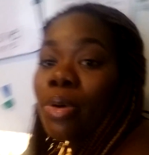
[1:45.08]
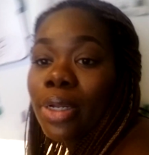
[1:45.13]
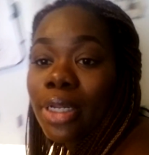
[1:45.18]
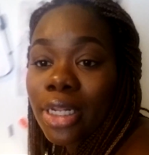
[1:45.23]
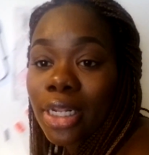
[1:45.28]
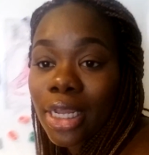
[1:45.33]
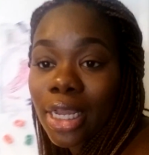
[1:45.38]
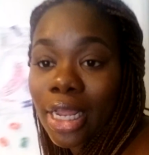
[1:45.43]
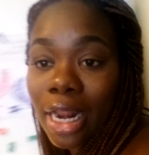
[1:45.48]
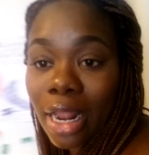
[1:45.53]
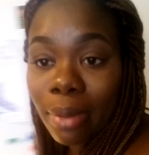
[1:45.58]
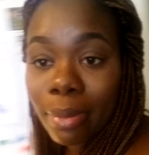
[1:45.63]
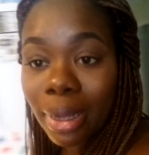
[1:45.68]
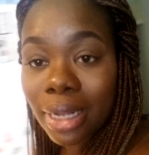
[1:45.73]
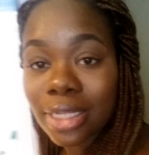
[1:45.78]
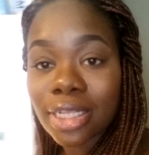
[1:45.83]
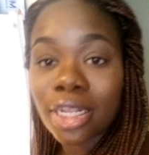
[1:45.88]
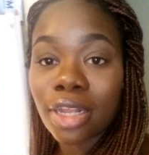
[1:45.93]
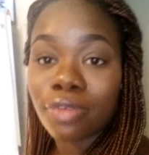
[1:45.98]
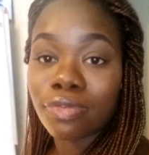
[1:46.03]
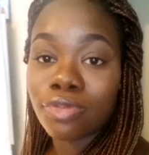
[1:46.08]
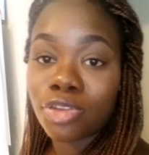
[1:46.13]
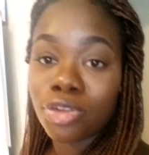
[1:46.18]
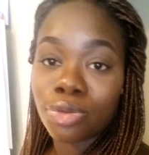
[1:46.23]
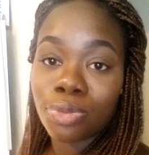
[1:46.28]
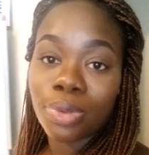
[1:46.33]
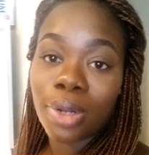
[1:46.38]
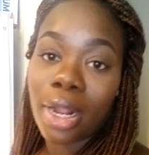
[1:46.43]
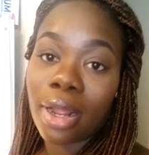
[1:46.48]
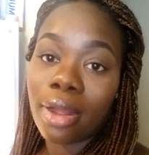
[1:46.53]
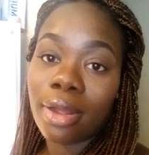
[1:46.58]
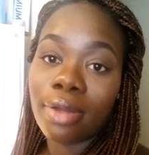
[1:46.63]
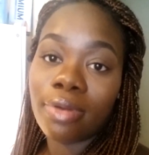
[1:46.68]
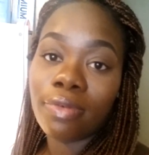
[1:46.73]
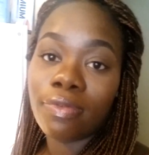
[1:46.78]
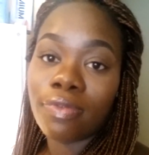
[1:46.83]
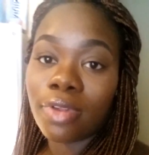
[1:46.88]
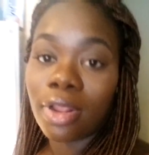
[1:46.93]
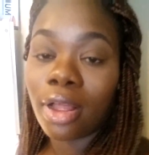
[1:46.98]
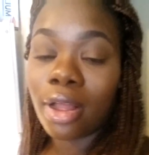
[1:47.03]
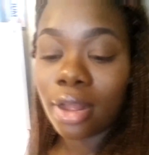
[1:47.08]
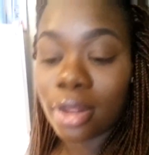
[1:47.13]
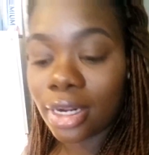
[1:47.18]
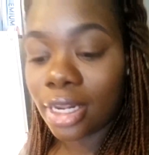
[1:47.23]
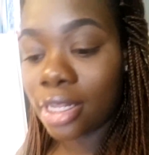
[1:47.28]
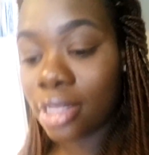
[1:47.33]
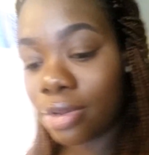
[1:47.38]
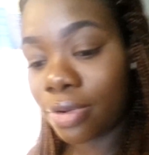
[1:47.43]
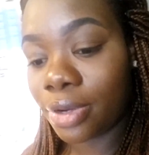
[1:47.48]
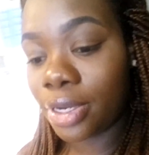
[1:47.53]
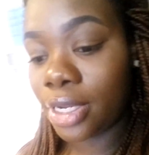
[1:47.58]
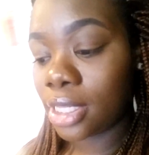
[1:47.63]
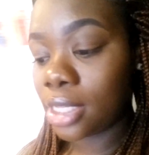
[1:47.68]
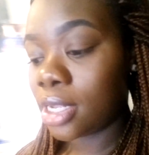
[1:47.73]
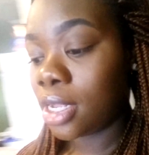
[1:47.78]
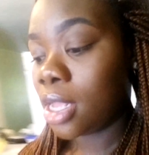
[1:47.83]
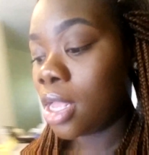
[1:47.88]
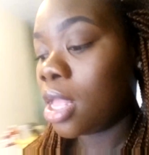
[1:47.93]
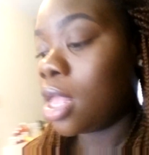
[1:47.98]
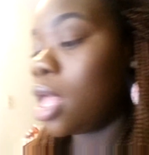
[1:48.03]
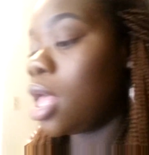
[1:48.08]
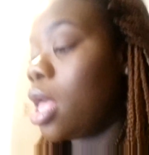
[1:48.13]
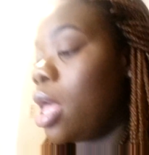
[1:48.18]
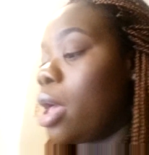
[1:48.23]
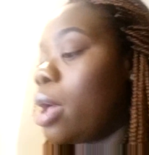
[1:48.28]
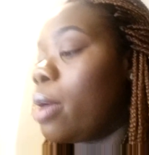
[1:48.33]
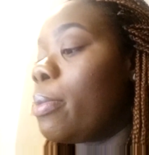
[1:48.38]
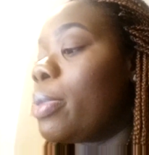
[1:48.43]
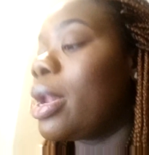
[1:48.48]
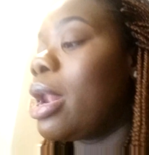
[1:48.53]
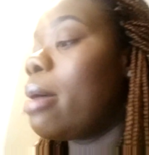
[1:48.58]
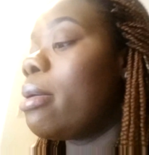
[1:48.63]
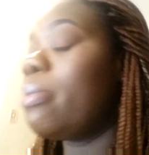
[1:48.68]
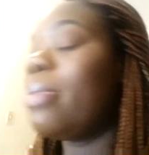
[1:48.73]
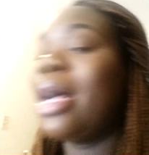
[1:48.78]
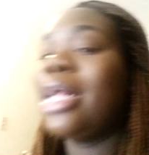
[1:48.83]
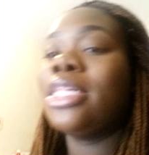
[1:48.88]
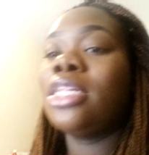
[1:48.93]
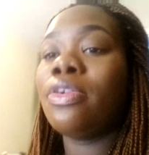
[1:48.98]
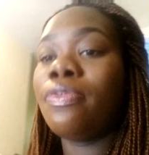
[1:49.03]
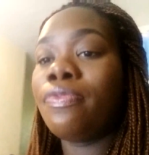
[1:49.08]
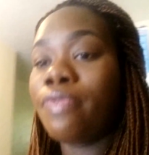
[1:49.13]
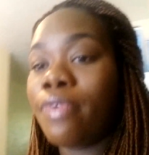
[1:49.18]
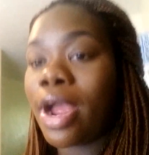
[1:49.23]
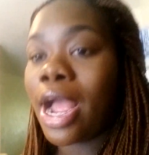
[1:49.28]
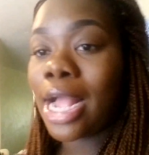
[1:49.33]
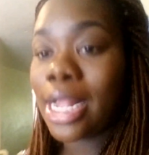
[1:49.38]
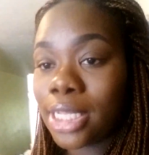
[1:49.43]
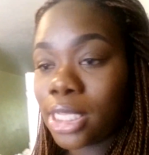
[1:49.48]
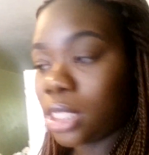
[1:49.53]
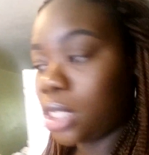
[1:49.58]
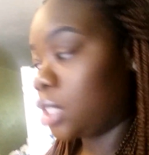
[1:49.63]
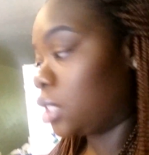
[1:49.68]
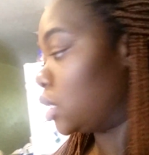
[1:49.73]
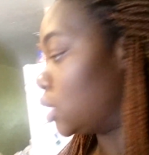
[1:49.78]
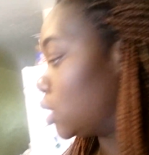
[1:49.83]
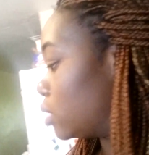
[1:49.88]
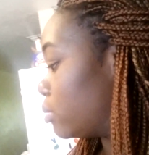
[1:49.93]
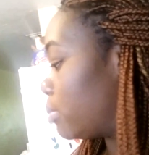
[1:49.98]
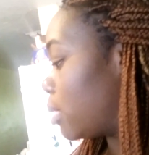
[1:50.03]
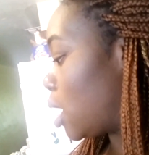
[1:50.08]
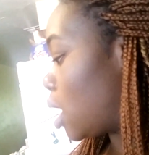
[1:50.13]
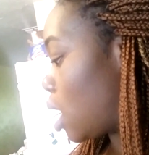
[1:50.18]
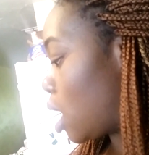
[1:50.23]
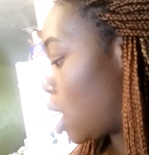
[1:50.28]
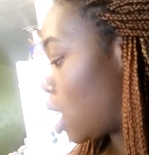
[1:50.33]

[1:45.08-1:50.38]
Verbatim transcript: always looking at myself too when I vlog. That's crazy. But I'm about to fry some,